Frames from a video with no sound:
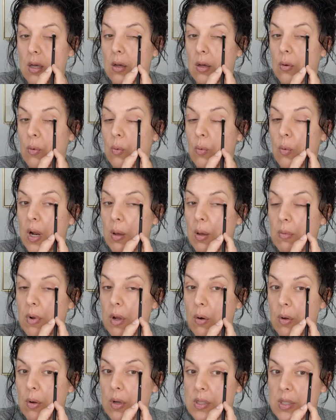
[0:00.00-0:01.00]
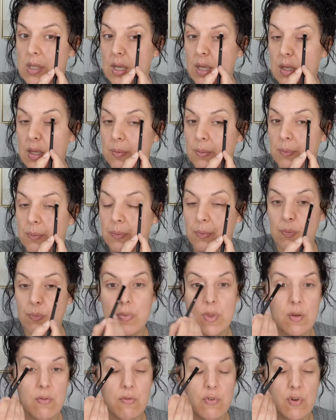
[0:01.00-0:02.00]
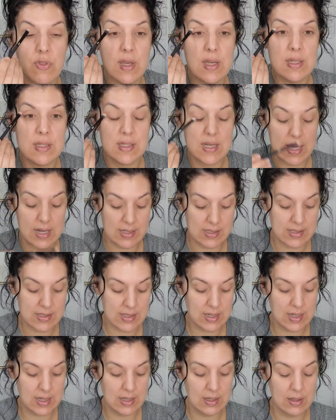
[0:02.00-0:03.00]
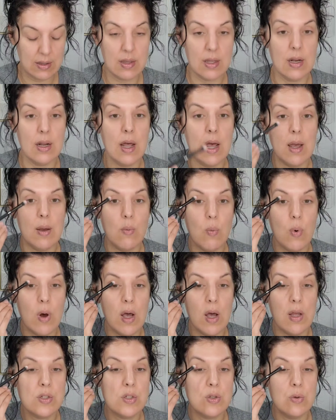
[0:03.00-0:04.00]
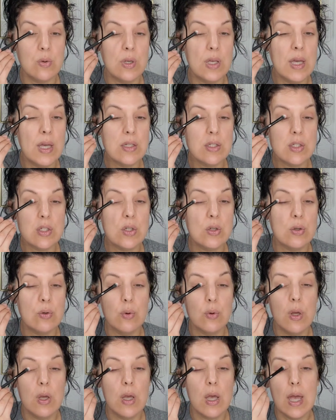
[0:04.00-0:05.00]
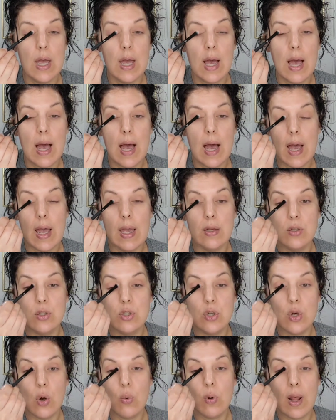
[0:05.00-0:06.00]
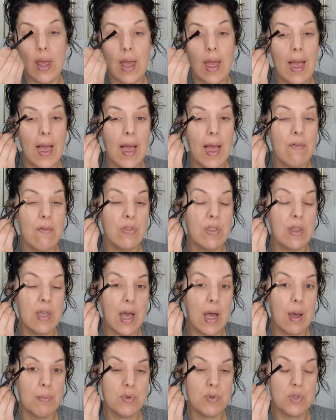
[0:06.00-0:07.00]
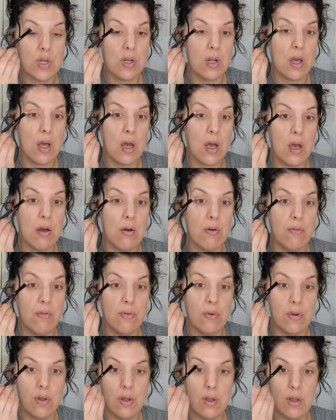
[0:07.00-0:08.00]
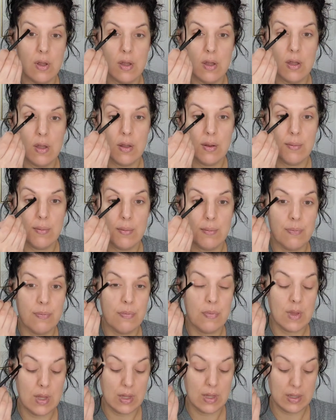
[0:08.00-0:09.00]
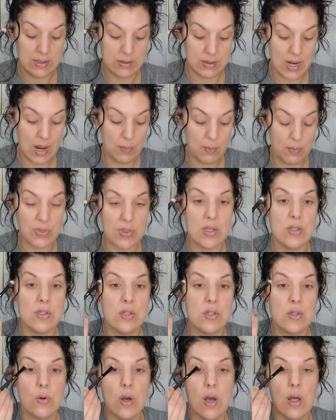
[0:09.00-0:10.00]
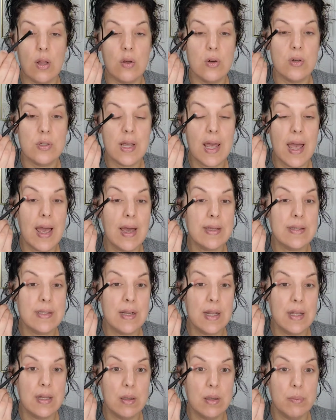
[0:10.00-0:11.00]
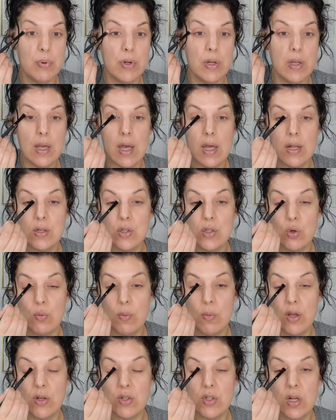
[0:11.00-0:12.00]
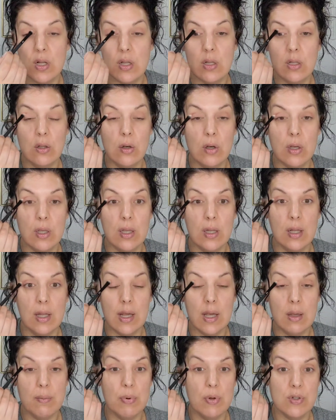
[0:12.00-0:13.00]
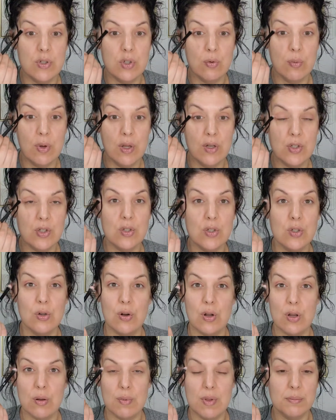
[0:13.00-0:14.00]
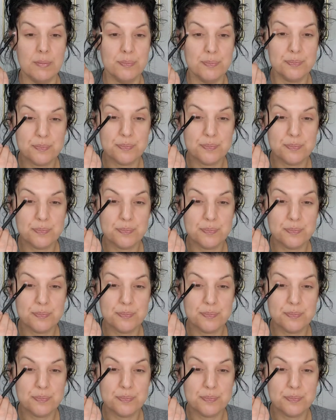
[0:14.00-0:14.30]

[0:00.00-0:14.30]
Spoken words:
what I'm noticing for the intensity that I want to get to. I don't have the option of, at least not with these two colors, accidentally putting on too much and it looking like I put too much. Do you know what I mean?